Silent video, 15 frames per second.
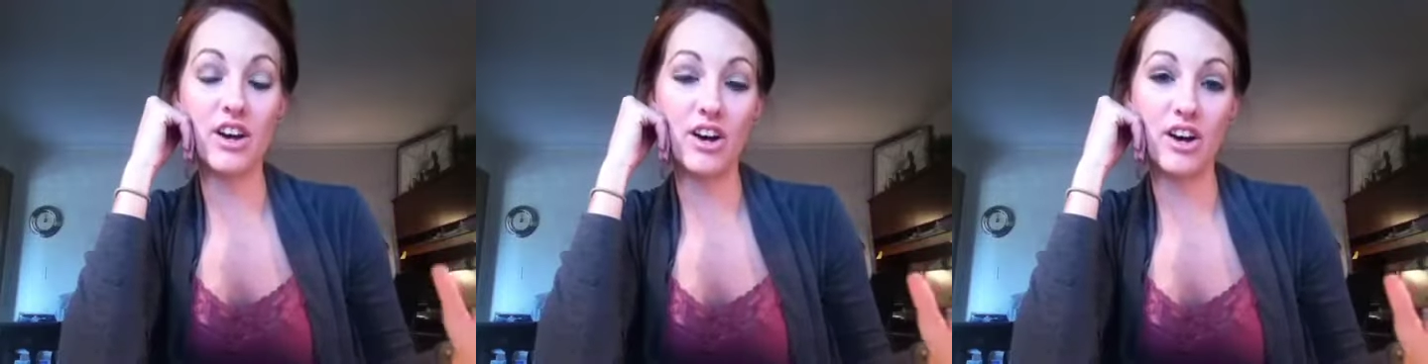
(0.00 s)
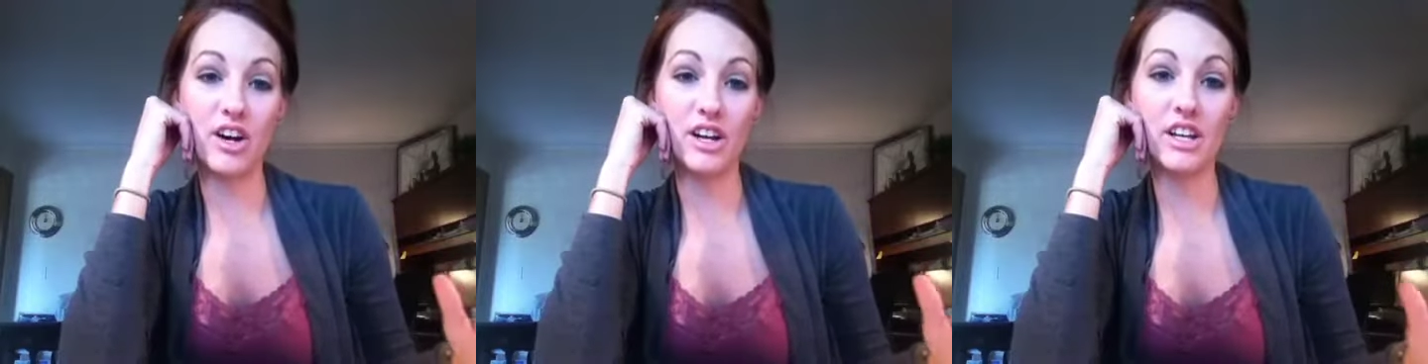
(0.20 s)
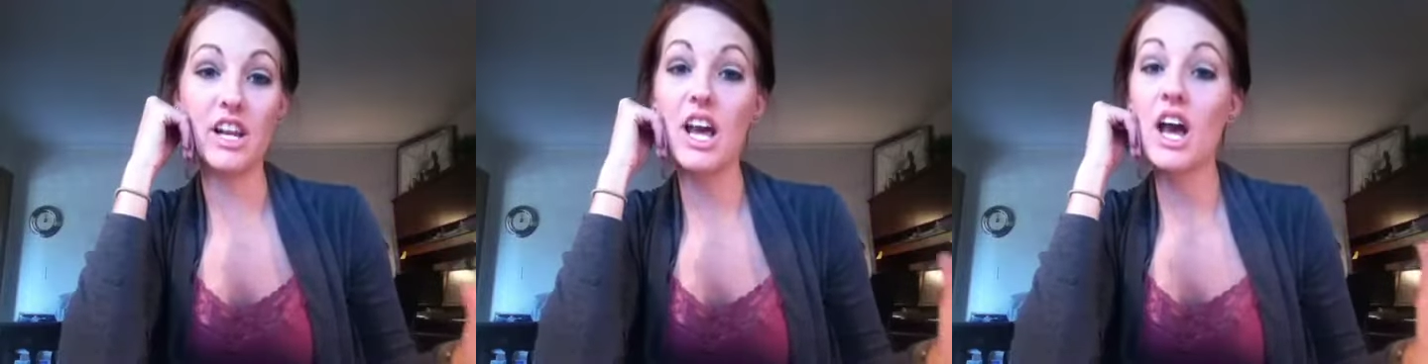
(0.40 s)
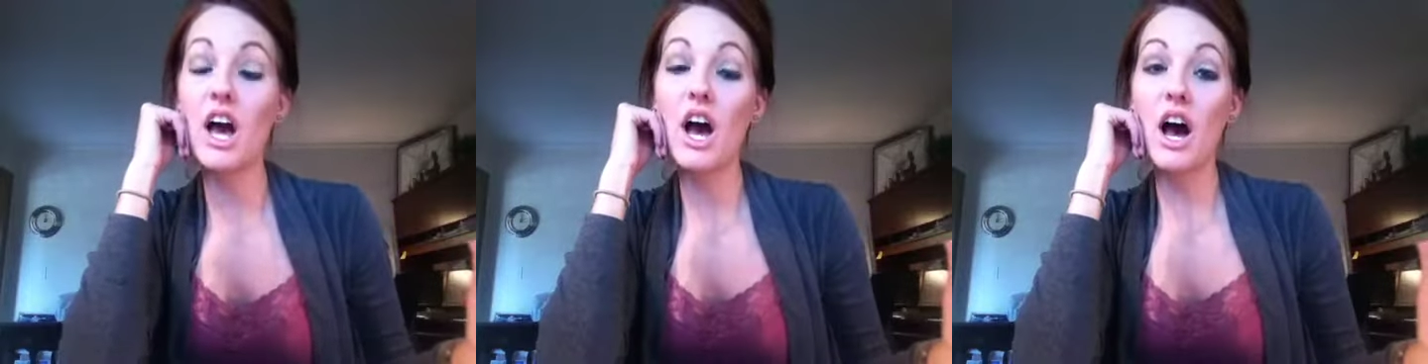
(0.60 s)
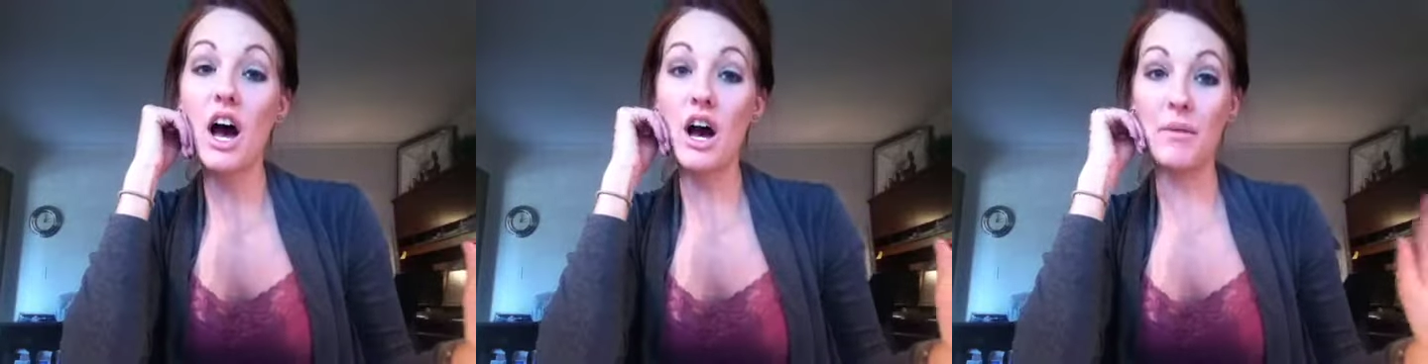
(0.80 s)
on
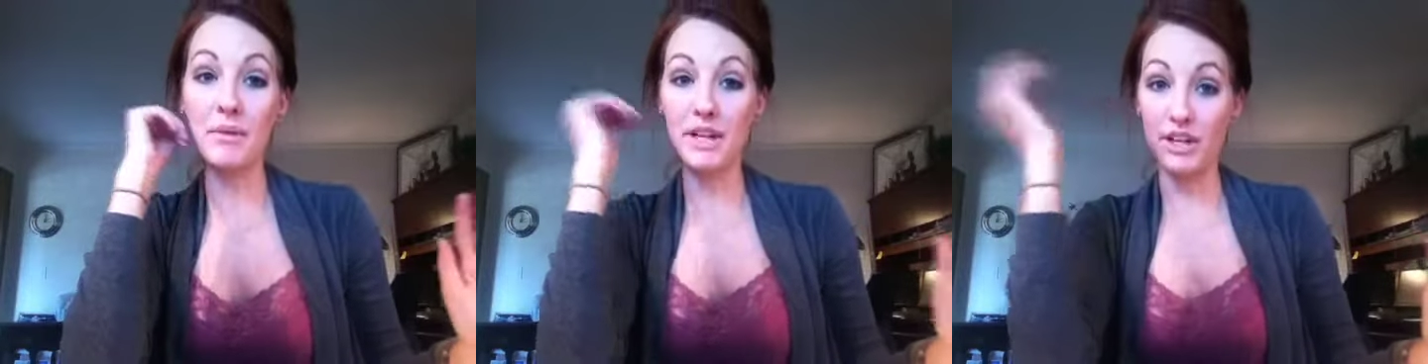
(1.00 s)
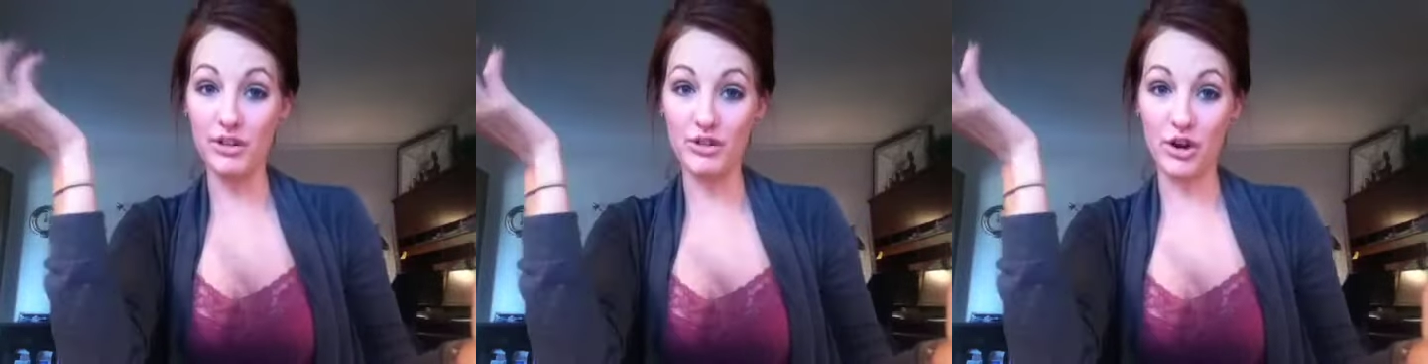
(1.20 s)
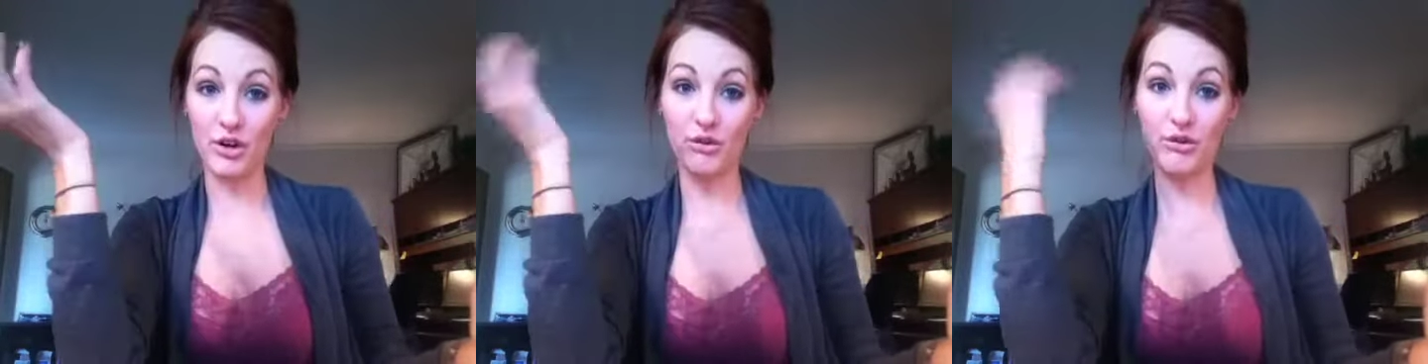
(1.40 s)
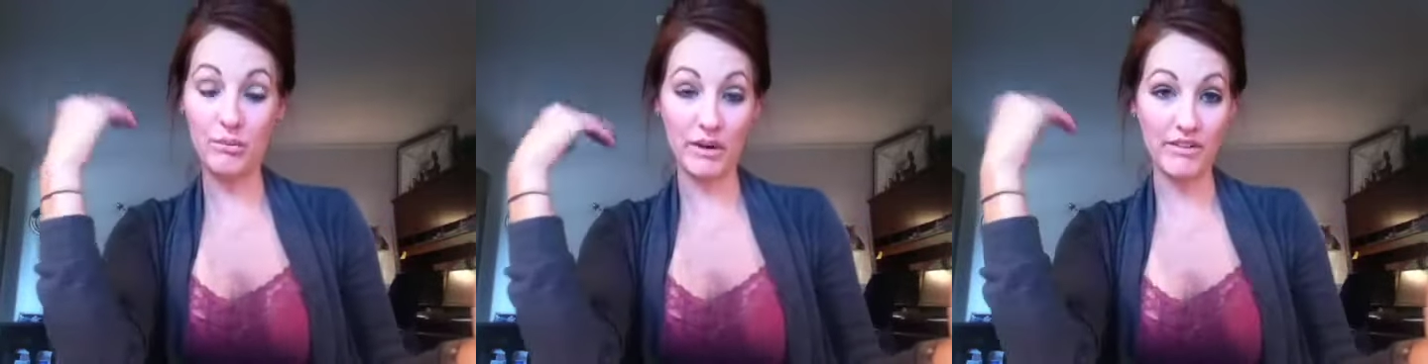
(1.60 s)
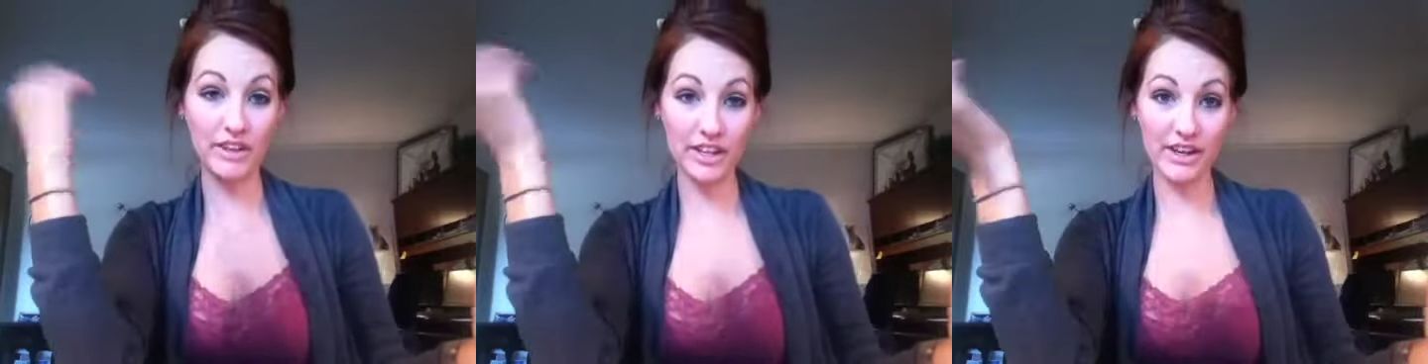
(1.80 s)
um, an intro for
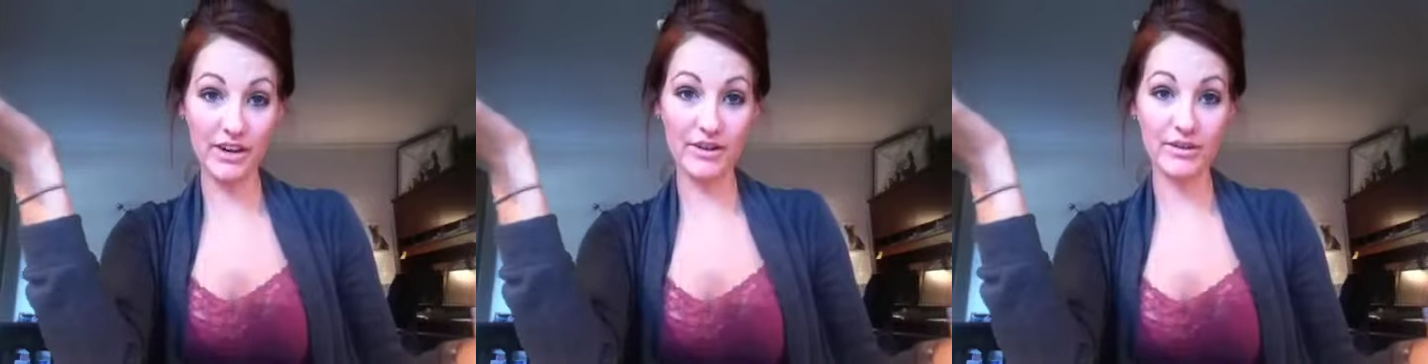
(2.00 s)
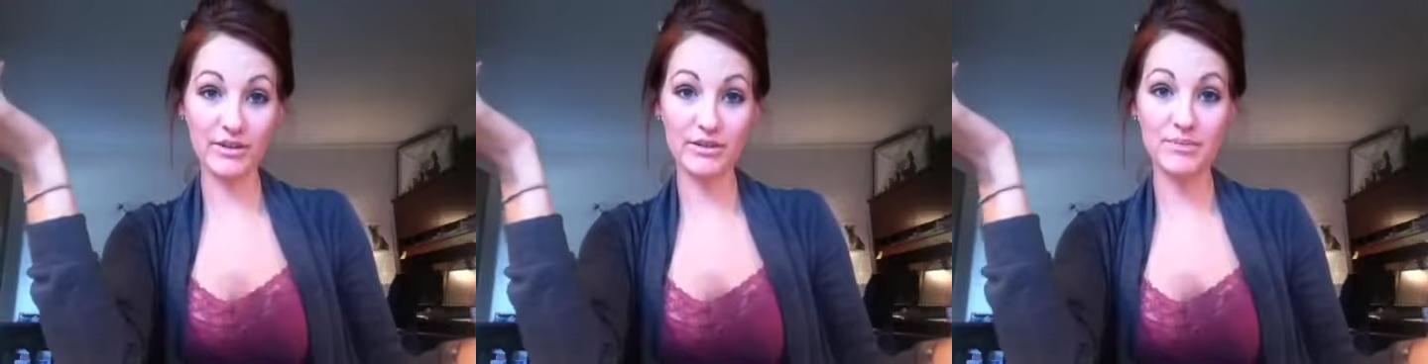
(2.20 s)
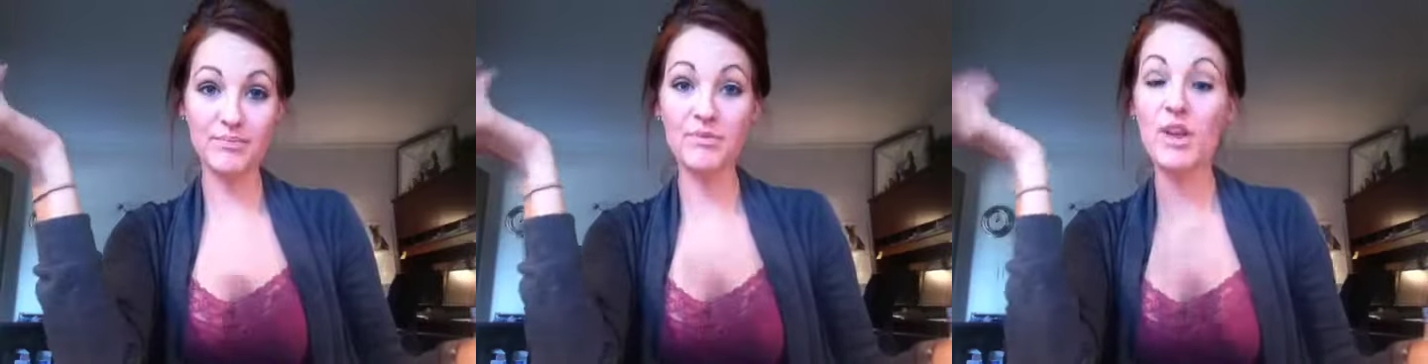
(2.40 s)
my videos.